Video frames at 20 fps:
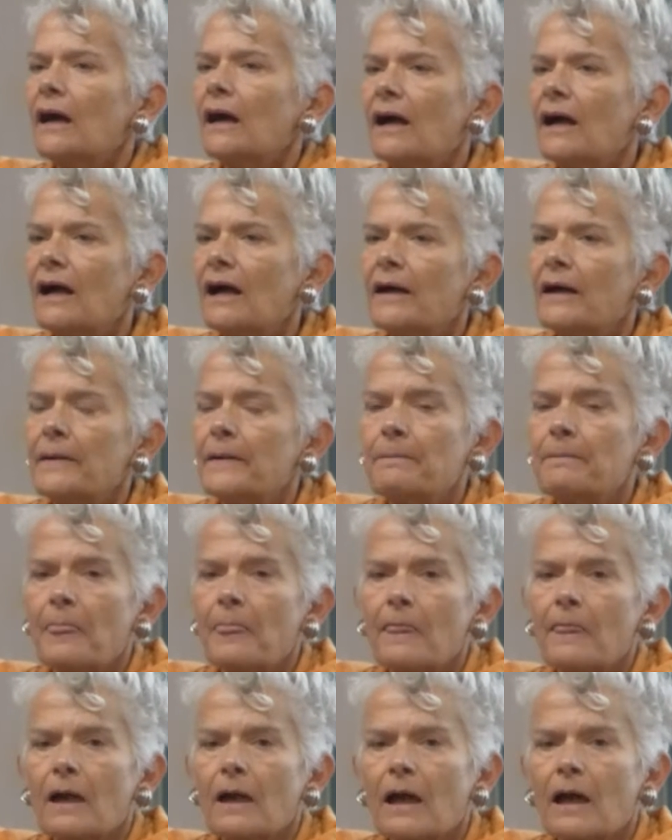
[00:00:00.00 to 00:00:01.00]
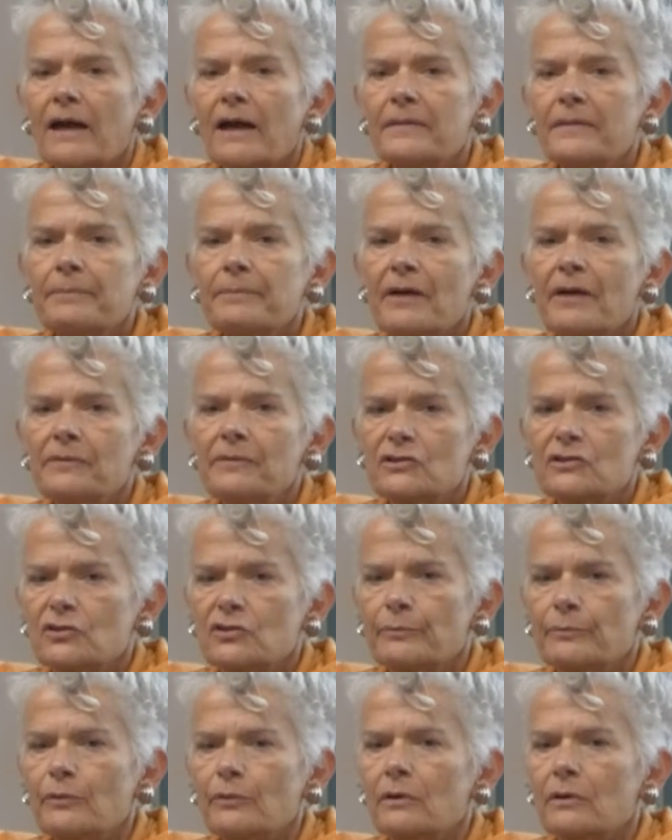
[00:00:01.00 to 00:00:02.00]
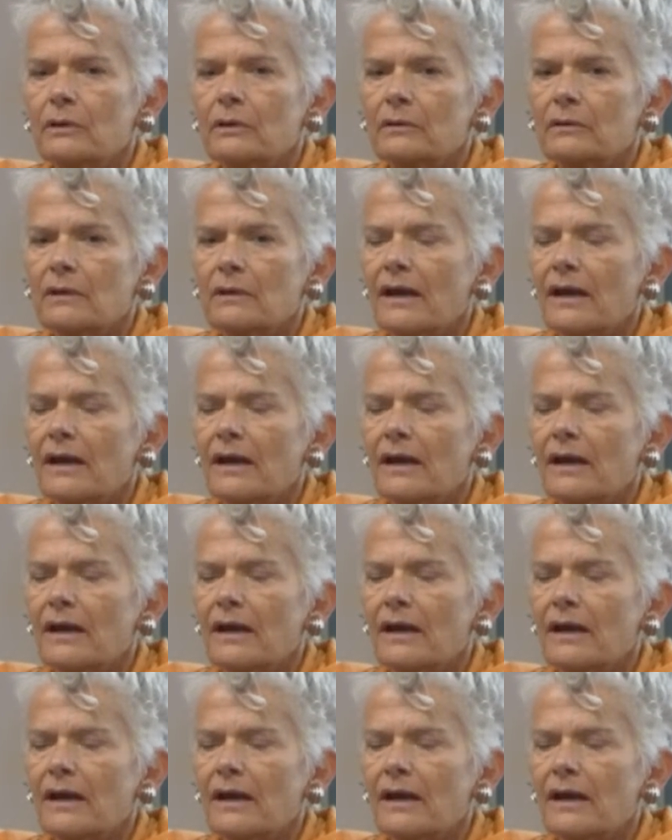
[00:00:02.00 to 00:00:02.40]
I published a book.